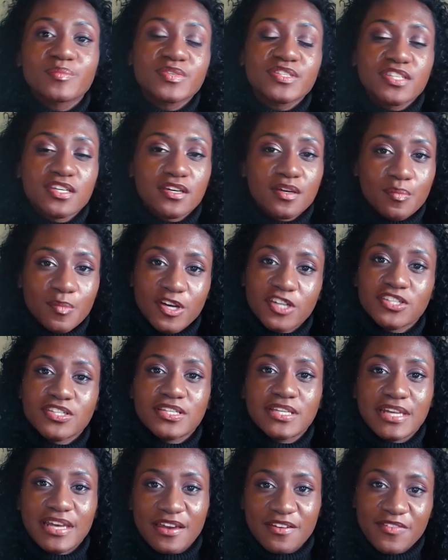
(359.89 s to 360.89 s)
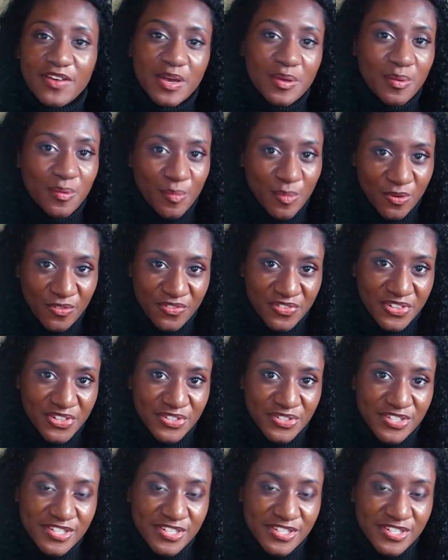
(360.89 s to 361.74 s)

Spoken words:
to commercially available food.